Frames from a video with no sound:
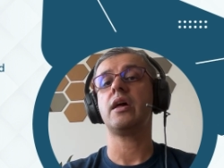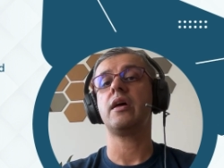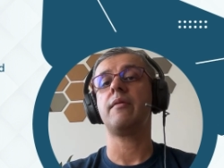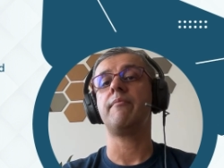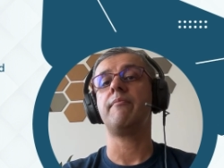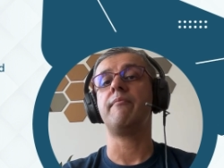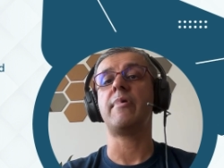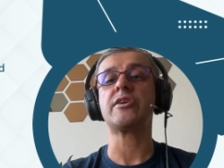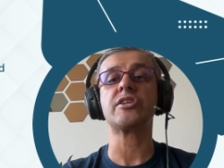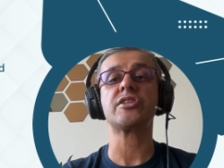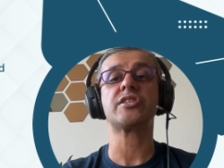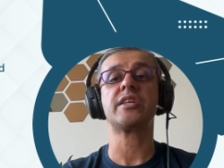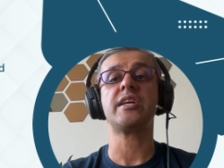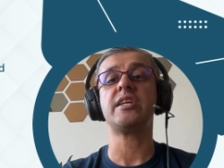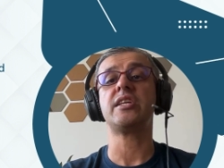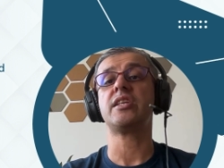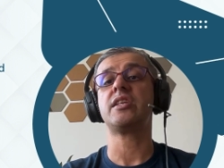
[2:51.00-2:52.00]
measures
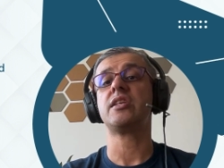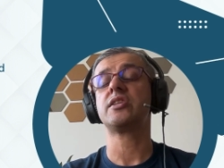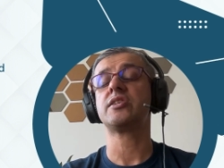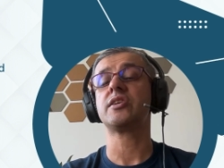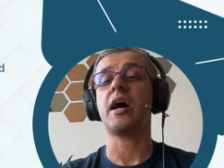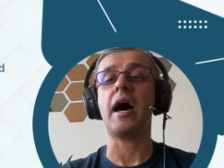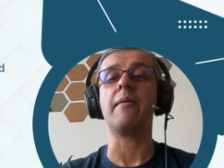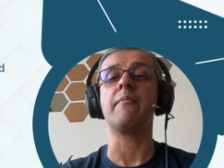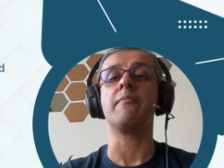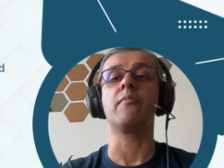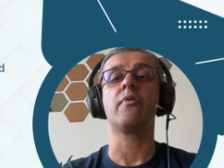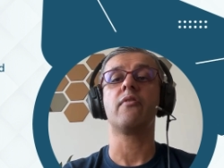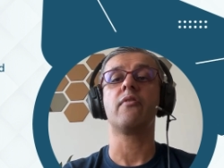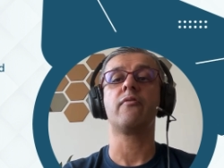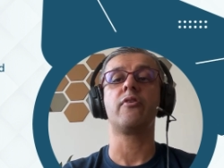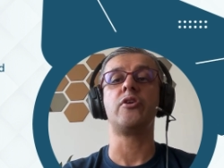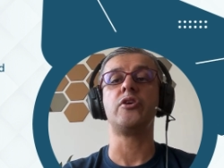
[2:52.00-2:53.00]
the time
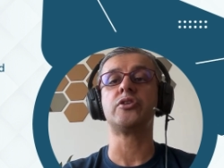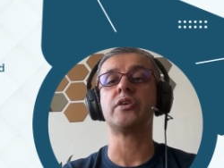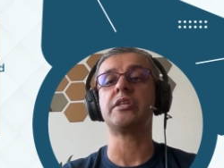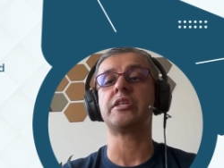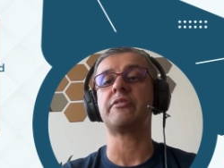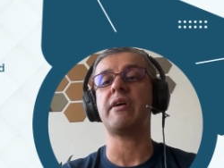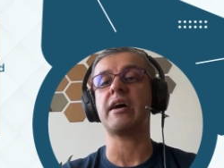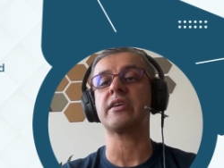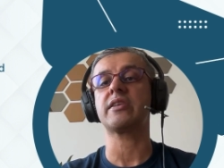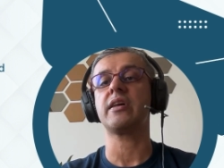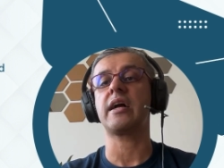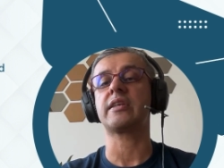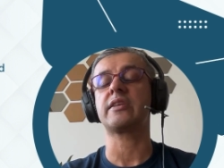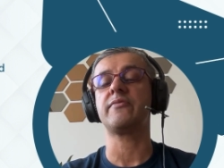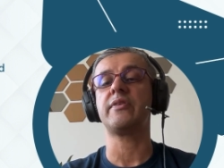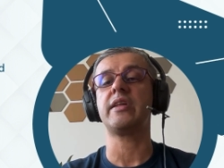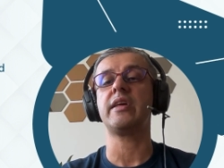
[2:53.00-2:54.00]
for user interact
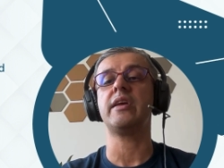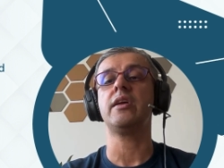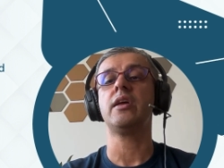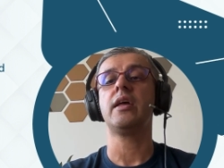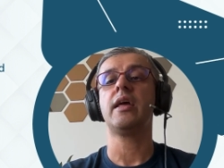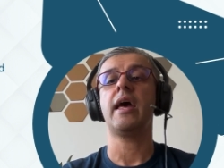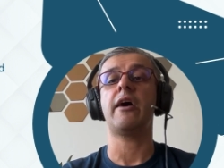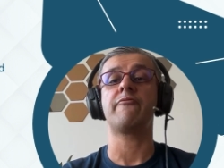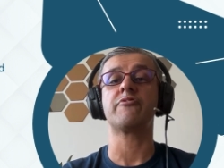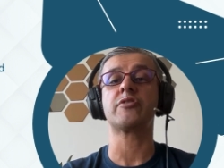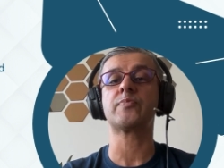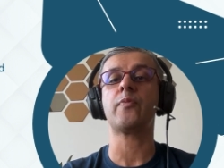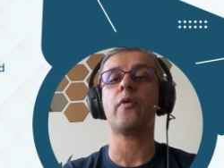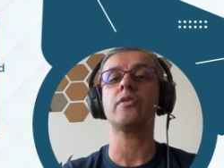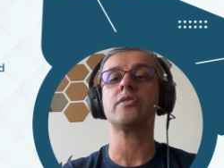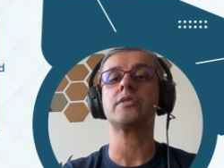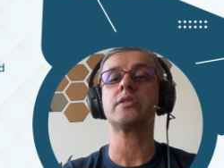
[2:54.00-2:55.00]
activity and
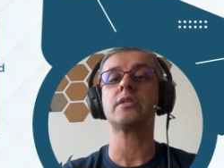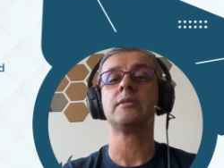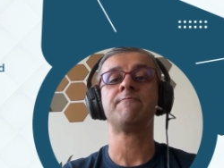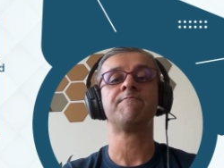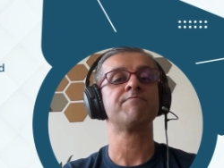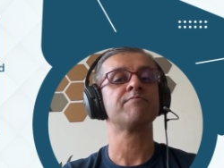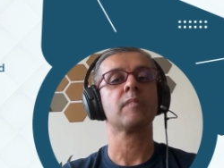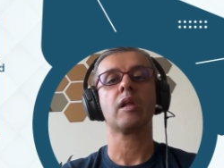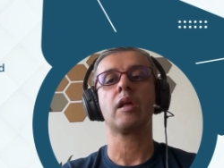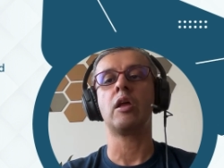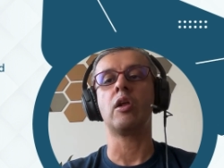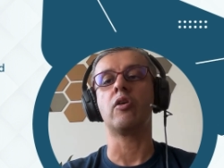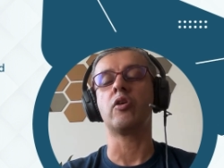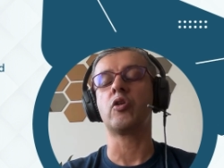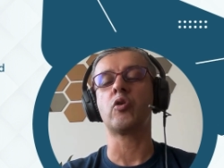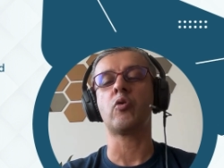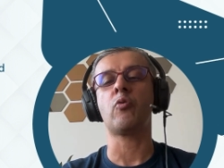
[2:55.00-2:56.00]
response. You know,
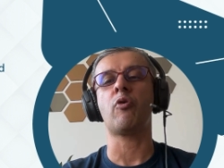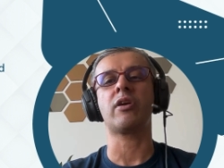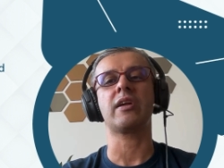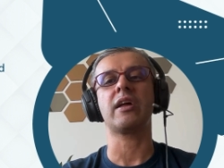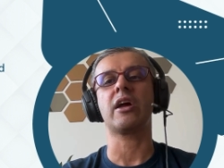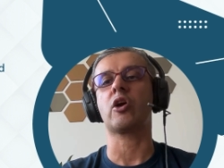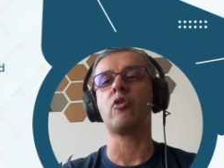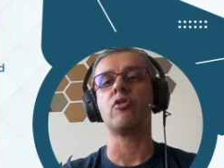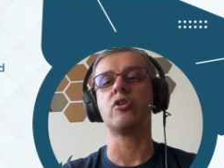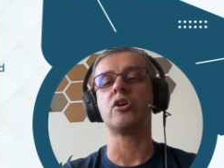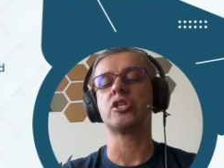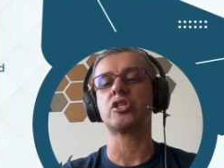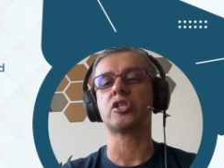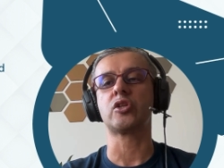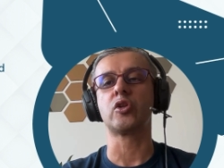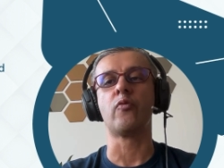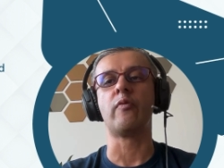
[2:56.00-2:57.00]
you don't want a, a
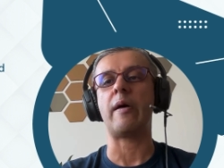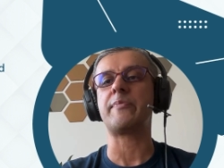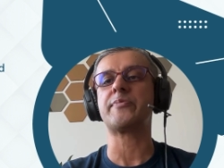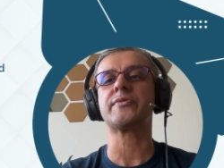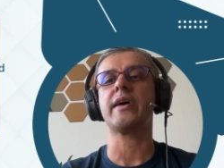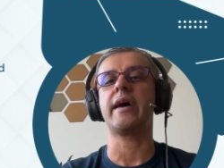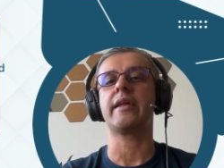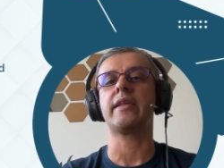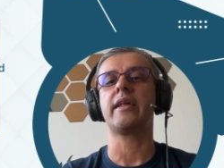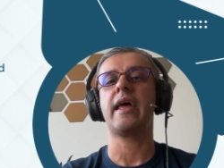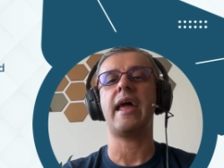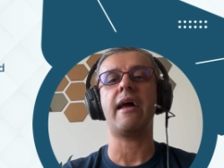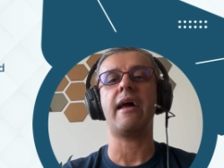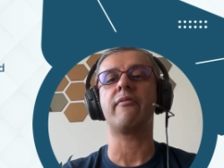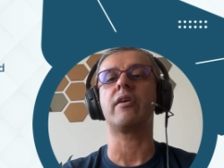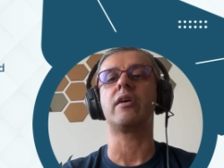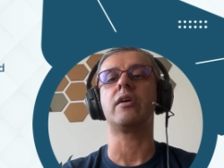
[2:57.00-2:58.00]
slow website
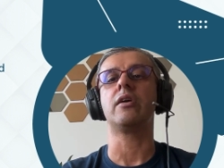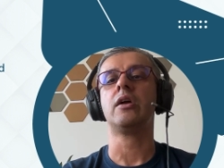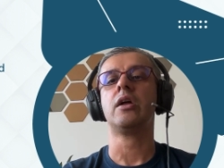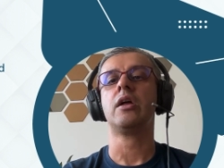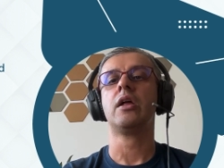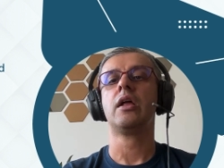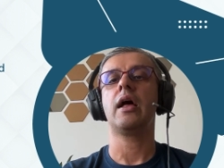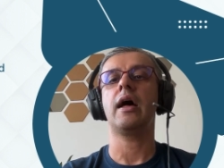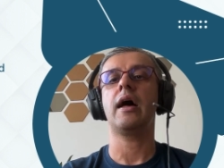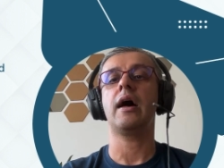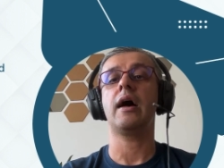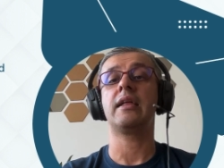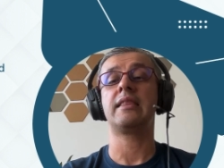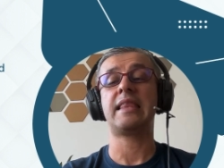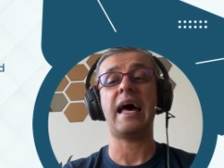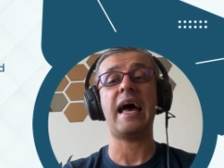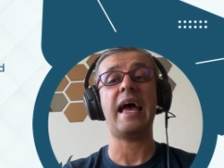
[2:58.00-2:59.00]
ever. Uh,
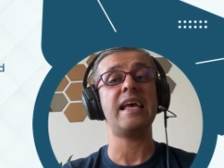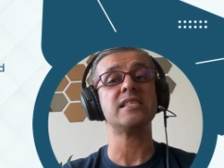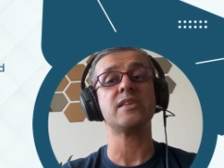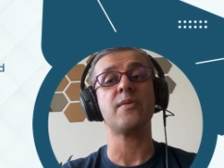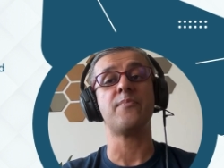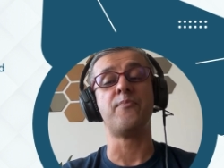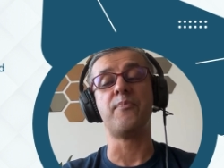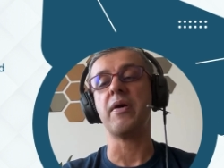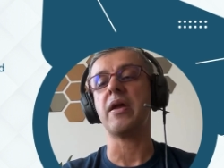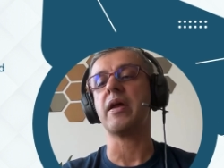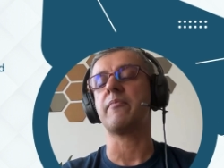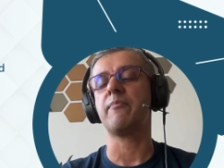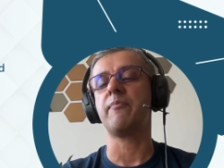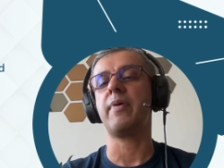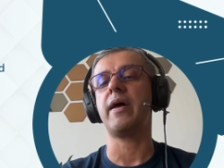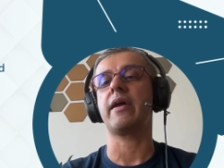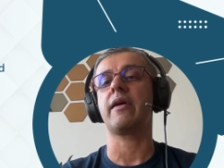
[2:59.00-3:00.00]
that is a big,
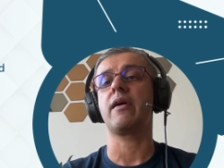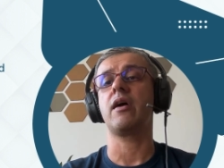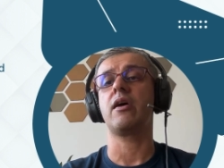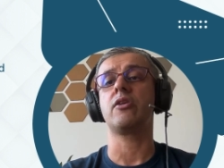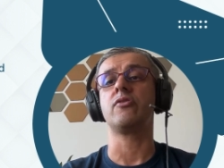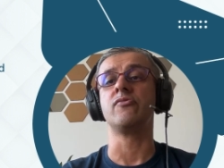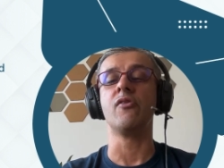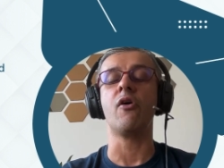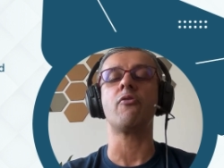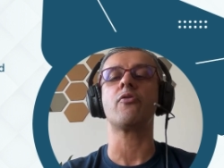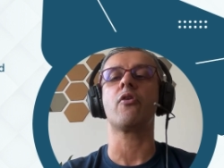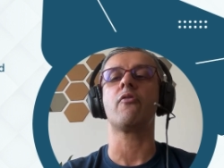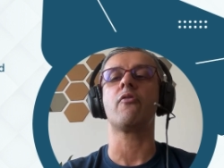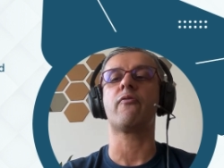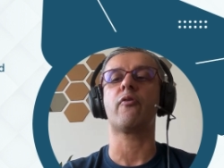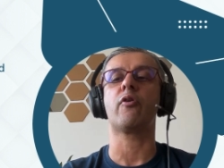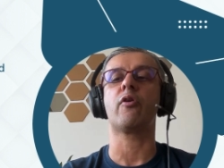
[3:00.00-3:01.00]
big no-no
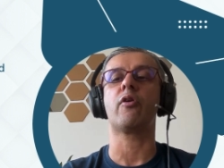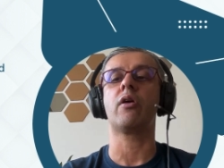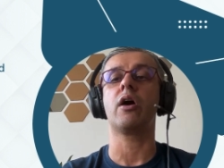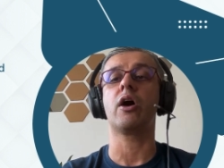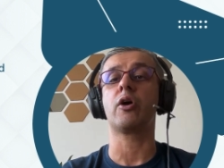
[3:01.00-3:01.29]
for a